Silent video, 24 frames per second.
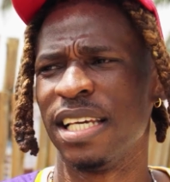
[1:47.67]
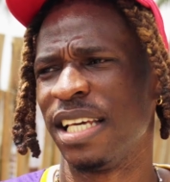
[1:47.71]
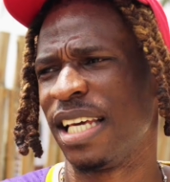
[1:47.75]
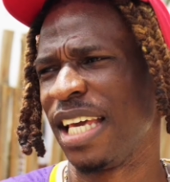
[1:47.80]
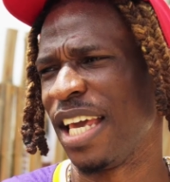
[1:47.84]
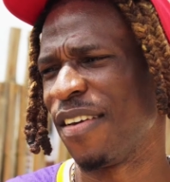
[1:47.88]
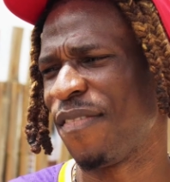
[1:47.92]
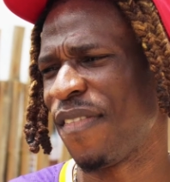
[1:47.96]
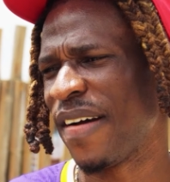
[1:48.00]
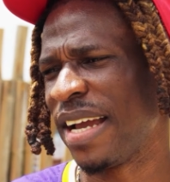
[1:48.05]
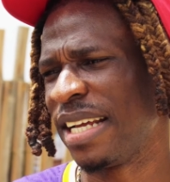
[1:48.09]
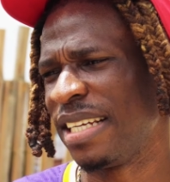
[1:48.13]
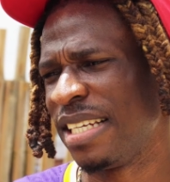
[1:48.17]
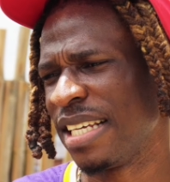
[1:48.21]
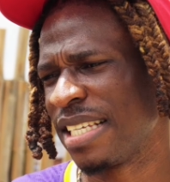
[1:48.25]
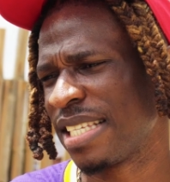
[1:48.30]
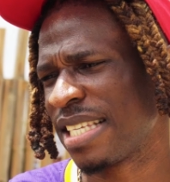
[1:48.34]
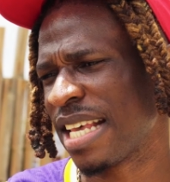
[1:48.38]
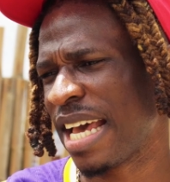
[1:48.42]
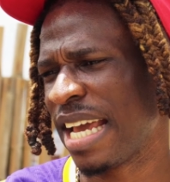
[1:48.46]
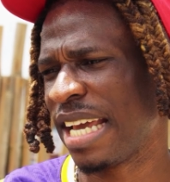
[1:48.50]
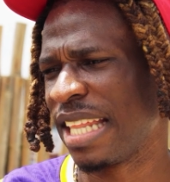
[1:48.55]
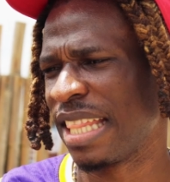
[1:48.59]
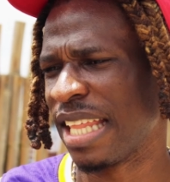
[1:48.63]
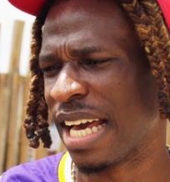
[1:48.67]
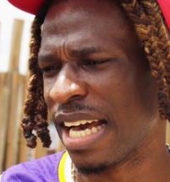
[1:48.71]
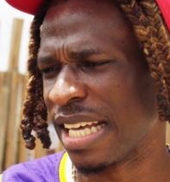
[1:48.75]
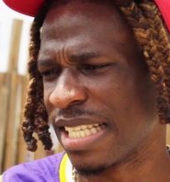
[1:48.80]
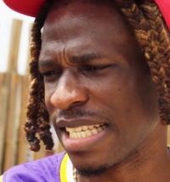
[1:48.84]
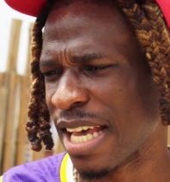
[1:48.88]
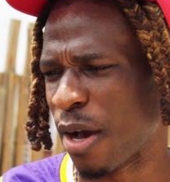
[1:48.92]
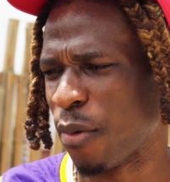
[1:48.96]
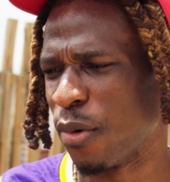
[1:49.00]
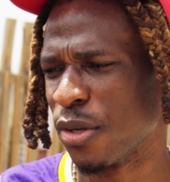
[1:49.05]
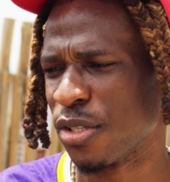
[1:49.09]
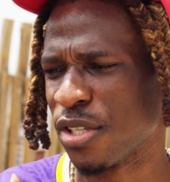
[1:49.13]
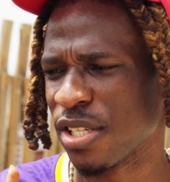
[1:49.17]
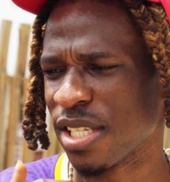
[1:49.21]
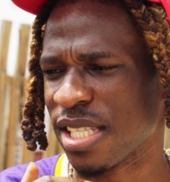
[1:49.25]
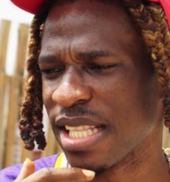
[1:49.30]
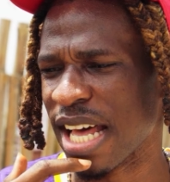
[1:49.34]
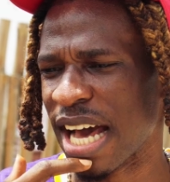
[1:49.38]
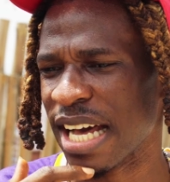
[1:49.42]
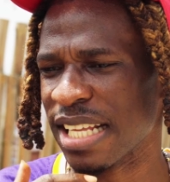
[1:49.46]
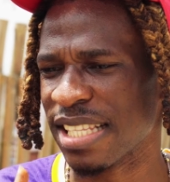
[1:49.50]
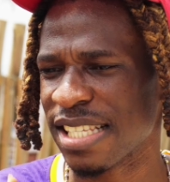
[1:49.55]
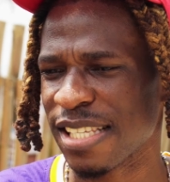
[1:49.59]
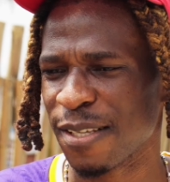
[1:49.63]
If I decide that I want to
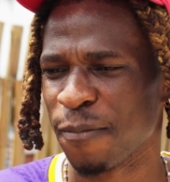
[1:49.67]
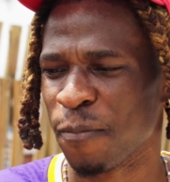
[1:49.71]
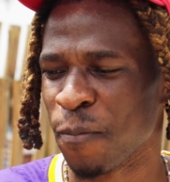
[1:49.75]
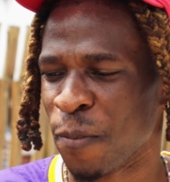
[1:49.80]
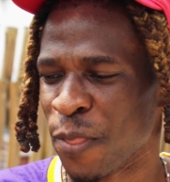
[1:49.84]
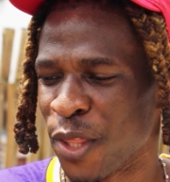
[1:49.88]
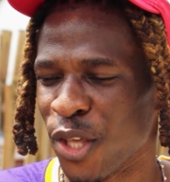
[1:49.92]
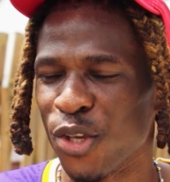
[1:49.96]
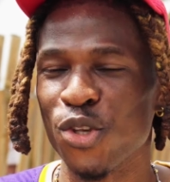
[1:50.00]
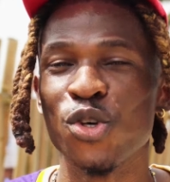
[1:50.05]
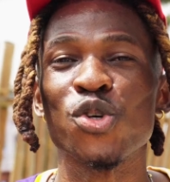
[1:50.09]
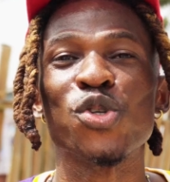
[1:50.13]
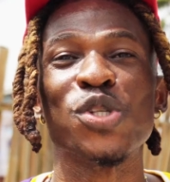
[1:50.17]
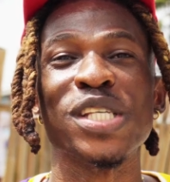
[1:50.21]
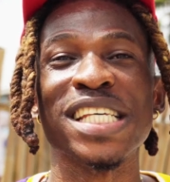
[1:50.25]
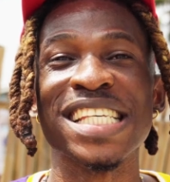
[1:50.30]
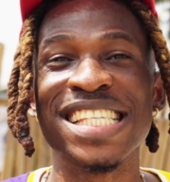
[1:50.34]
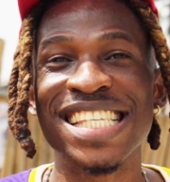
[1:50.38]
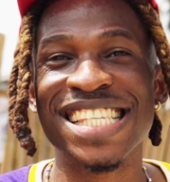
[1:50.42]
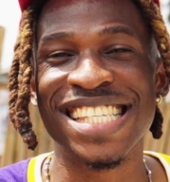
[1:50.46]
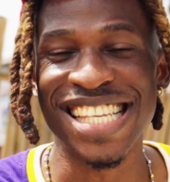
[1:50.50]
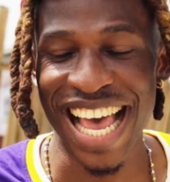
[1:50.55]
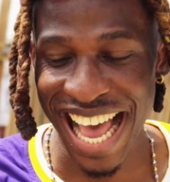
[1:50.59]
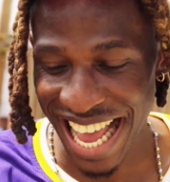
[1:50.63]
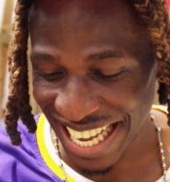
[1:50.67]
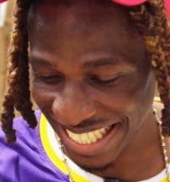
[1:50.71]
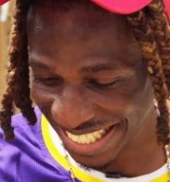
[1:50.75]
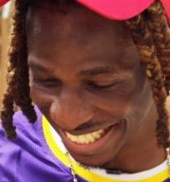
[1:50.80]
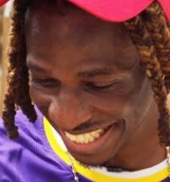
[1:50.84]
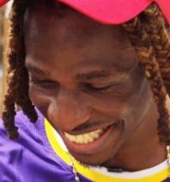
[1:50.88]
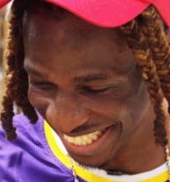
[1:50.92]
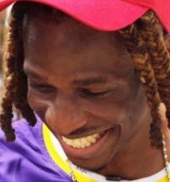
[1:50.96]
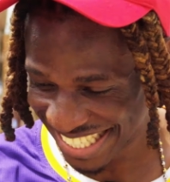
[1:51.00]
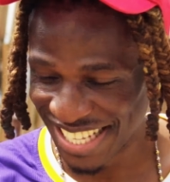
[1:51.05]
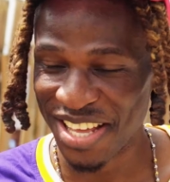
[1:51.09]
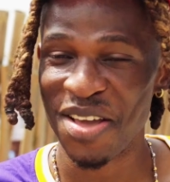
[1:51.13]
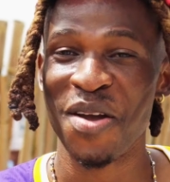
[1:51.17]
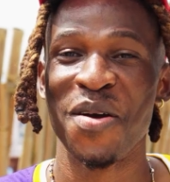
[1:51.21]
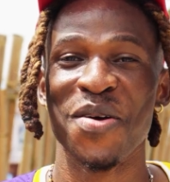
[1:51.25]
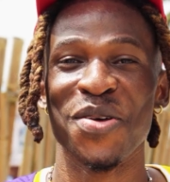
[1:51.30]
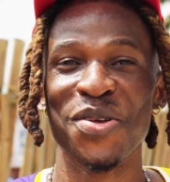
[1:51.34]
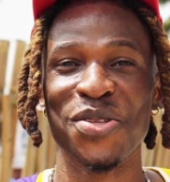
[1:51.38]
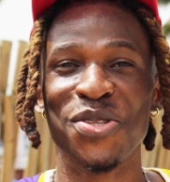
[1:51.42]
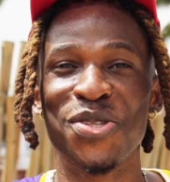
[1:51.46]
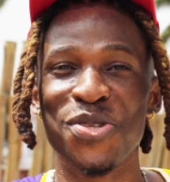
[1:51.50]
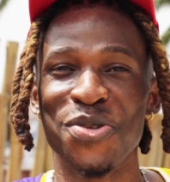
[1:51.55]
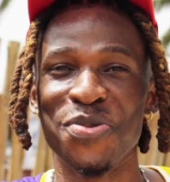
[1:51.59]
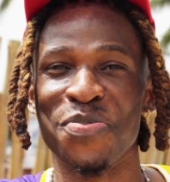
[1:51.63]
start using sand
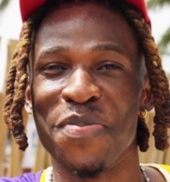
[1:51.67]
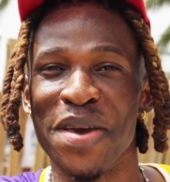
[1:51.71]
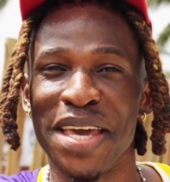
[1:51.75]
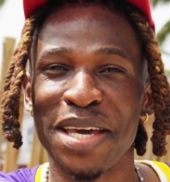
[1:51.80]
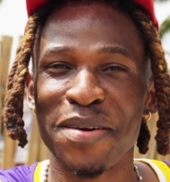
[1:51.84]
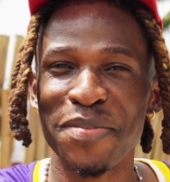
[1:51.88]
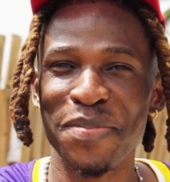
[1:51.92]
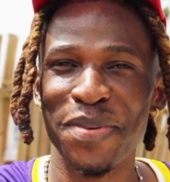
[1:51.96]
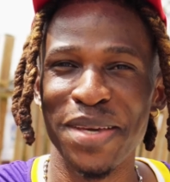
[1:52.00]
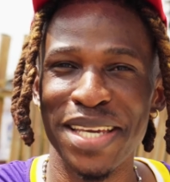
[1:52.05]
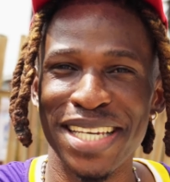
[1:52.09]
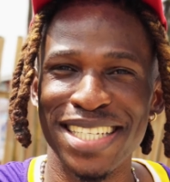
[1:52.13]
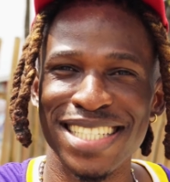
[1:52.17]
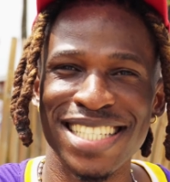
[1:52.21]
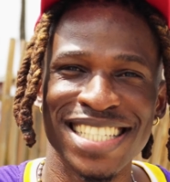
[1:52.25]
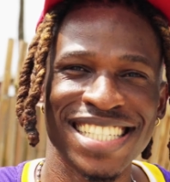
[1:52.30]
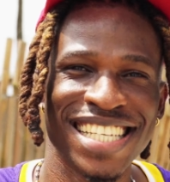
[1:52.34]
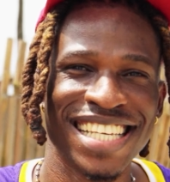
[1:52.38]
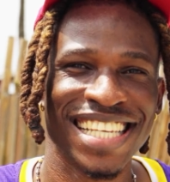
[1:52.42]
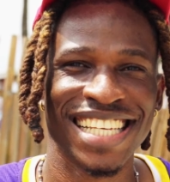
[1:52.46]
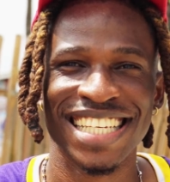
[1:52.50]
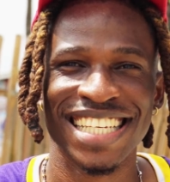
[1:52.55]
to make beats,